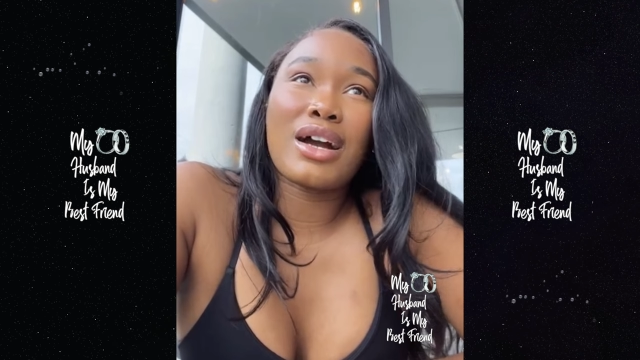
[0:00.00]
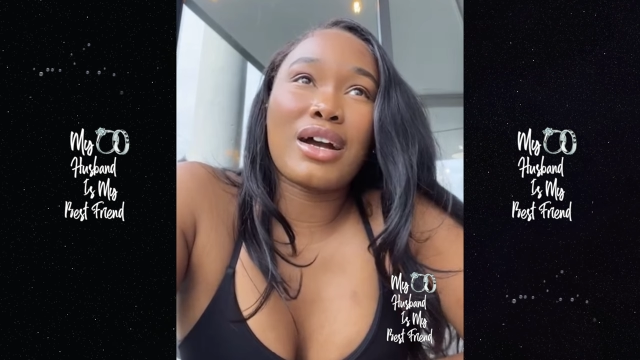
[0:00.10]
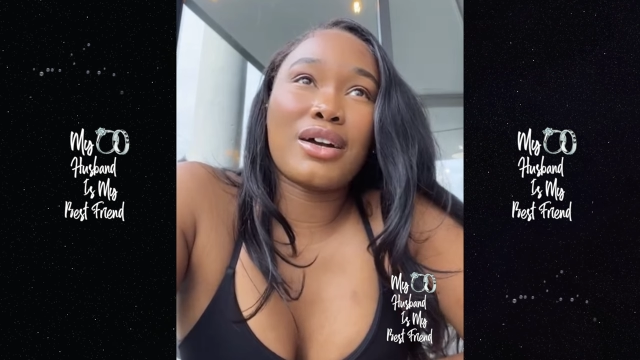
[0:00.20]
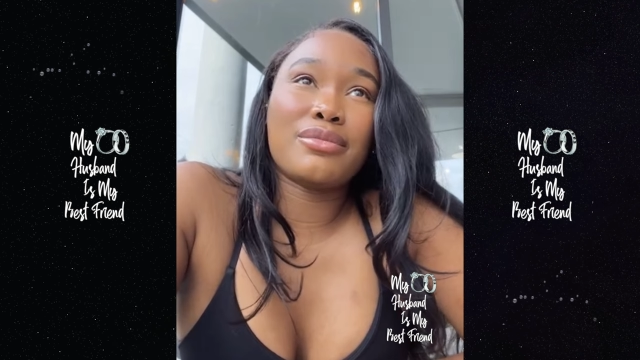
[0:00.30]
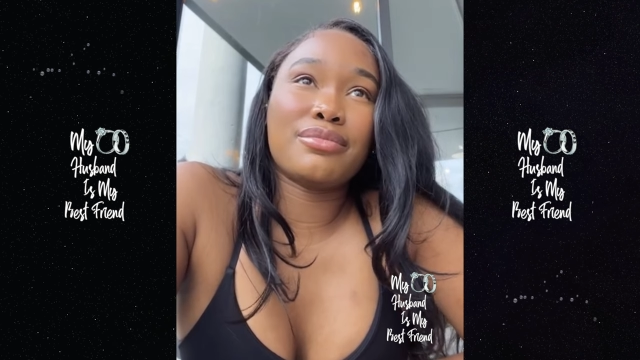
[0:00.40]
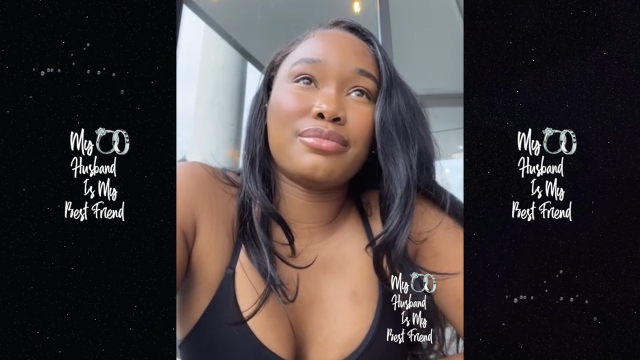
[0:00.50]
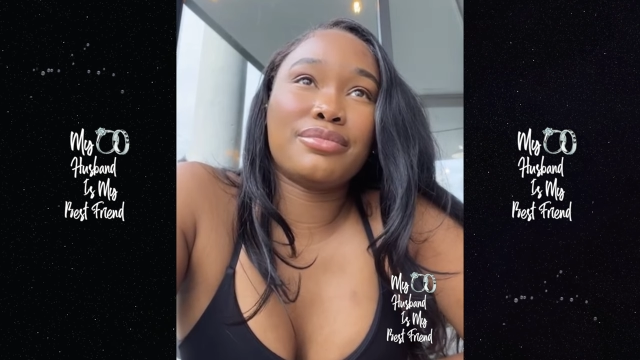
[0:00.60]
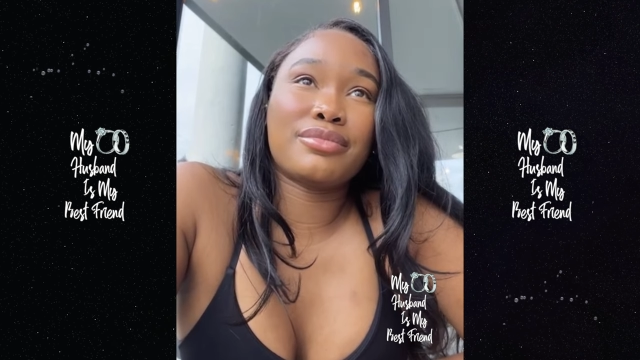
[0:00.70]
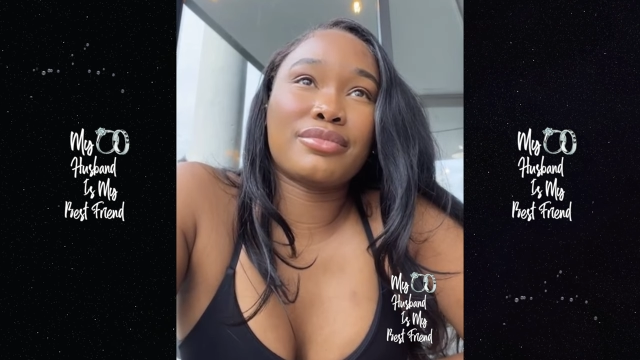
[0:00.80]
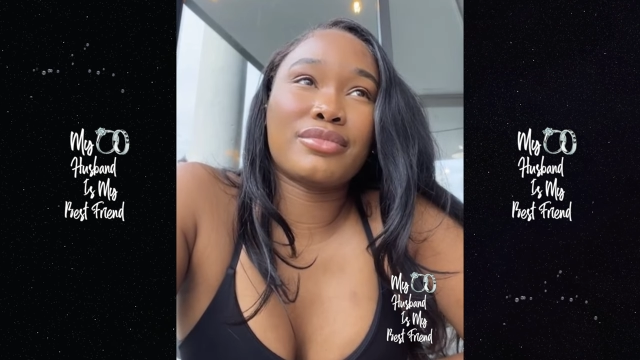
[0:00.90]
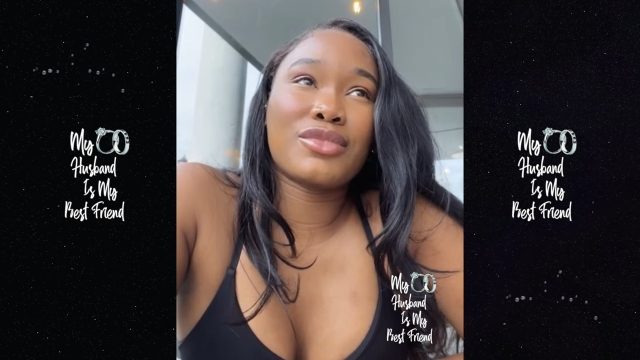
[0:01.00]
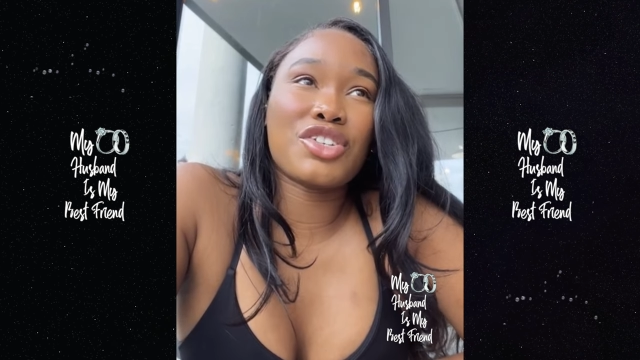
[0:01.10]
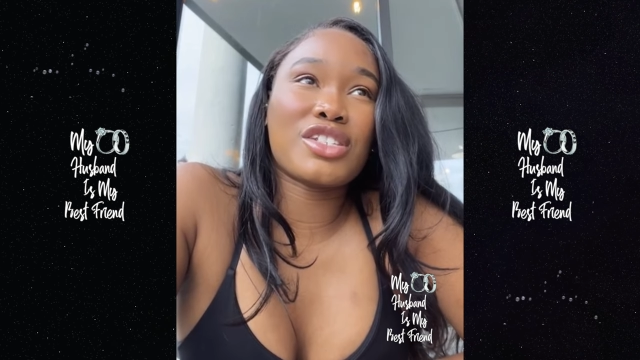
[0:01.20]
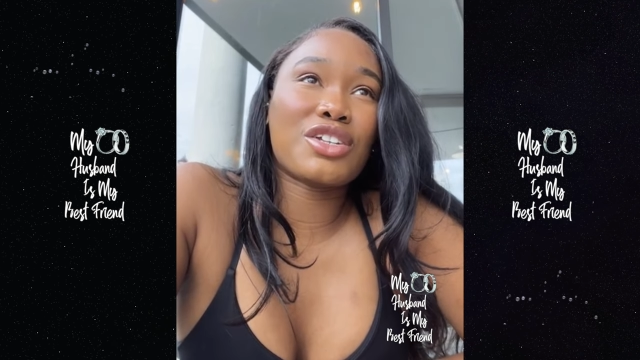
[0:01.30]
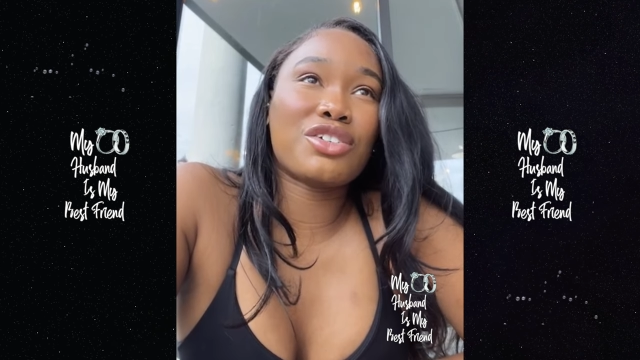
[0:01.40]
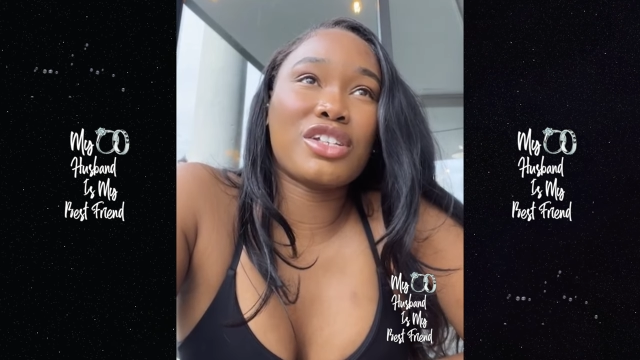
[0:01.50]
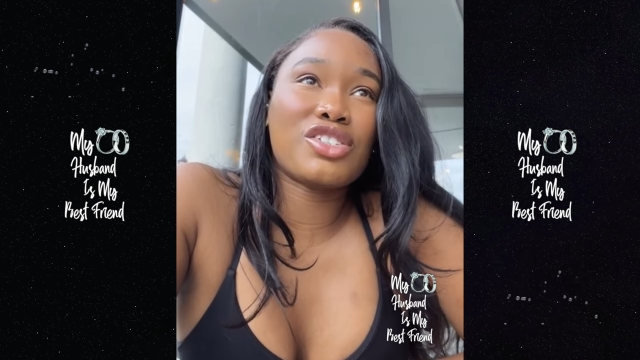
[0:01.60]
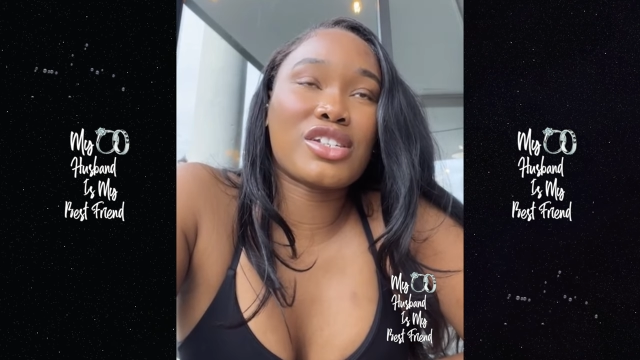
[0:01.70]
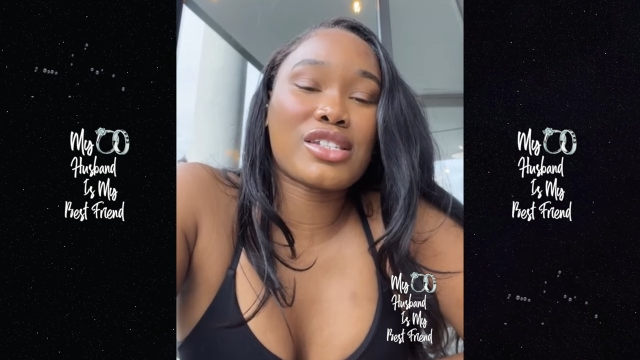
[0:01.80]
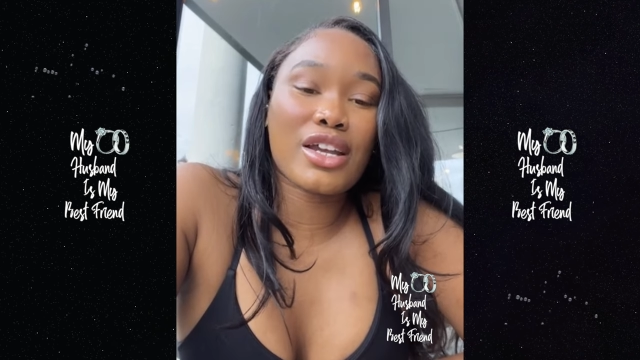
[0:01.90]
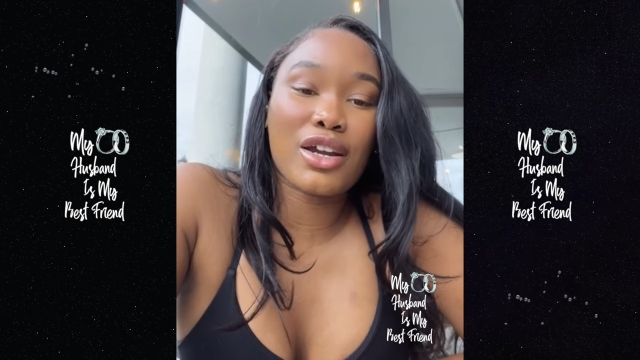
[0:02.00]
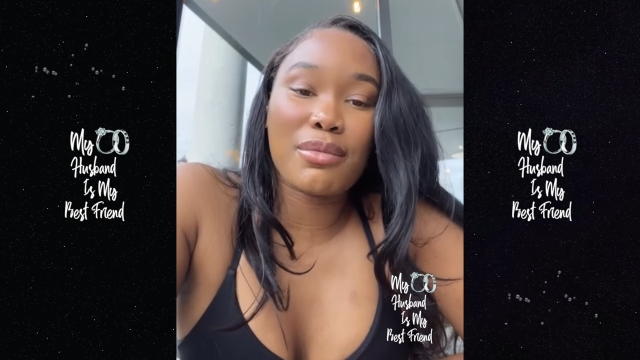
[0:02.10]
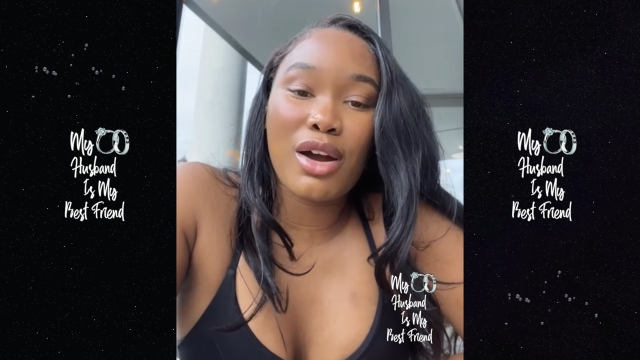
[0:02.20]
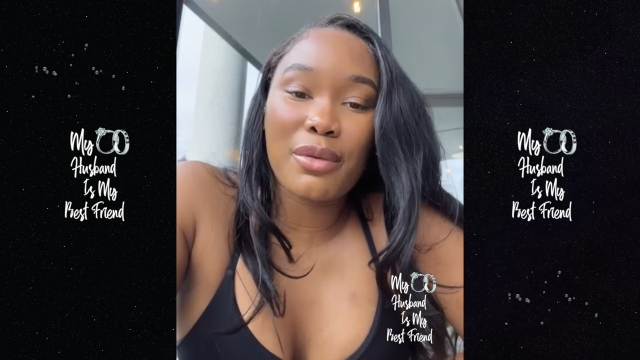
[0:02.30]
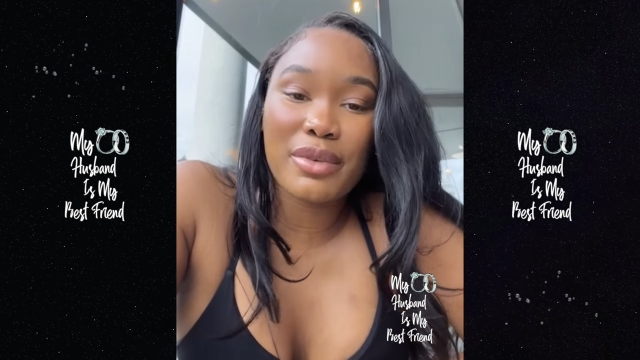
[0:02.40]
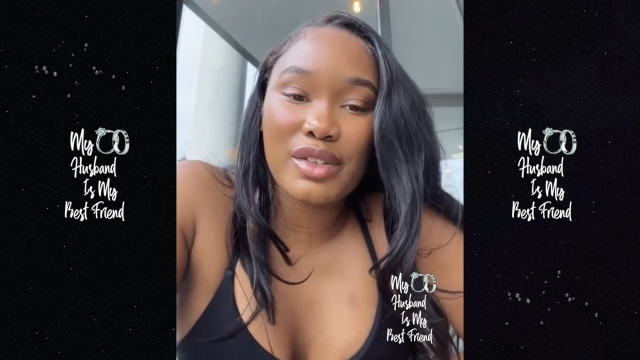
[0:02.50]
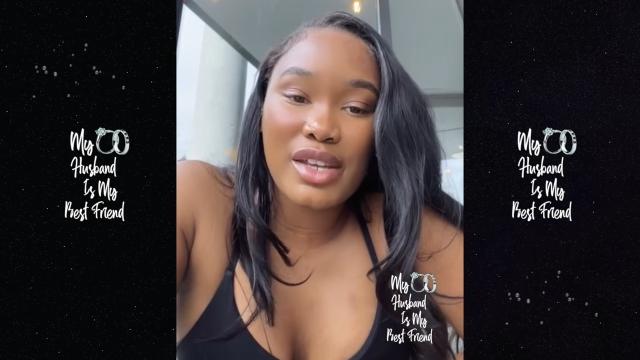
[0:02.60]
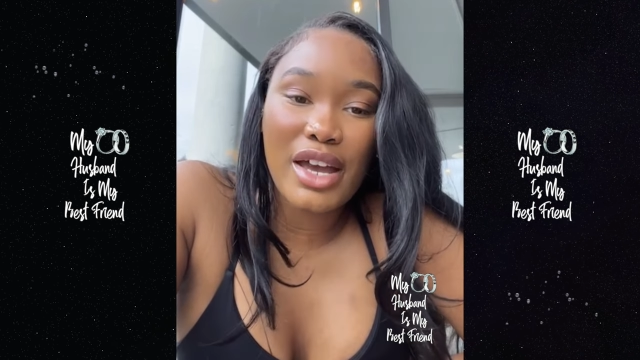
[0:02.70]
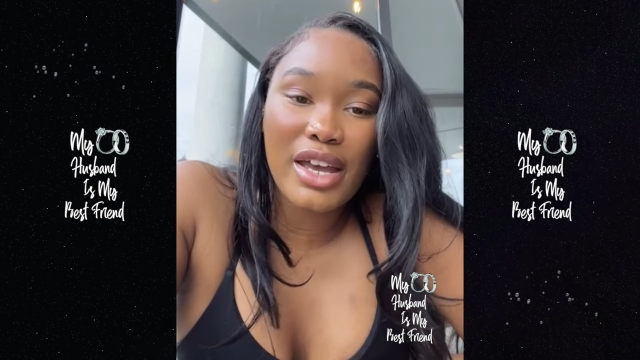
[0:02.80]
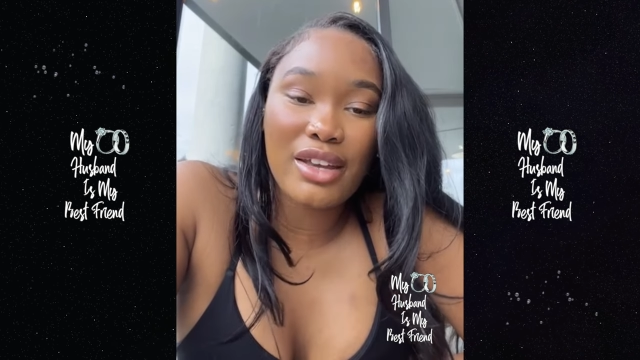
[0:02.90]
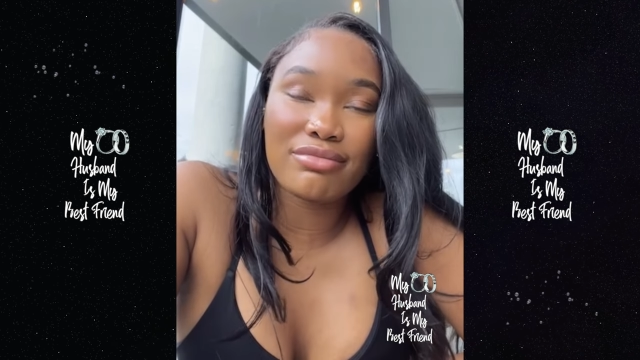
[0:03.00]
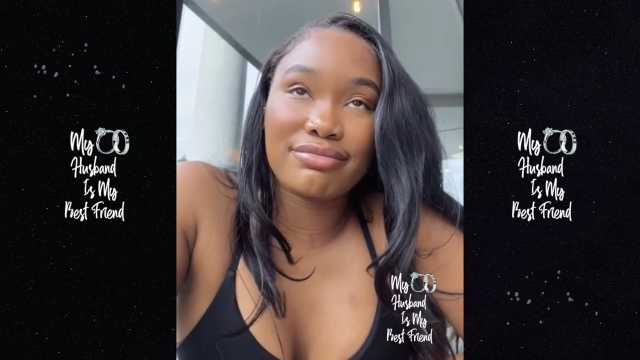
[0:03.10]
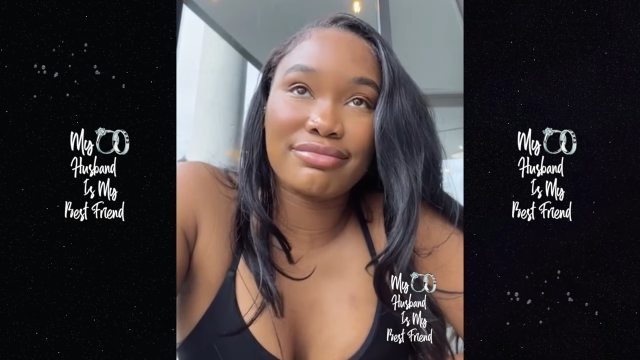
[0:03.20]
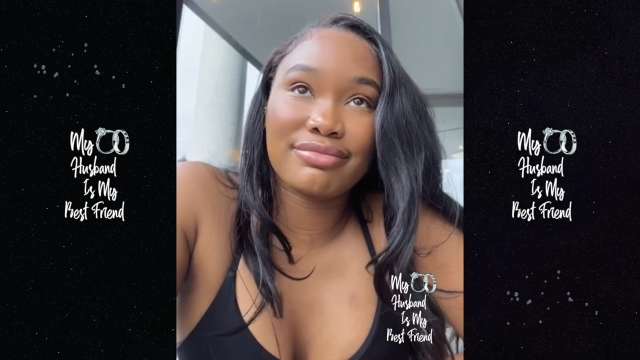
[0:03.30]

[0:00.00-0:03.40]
Um, she's literally just like her mom because I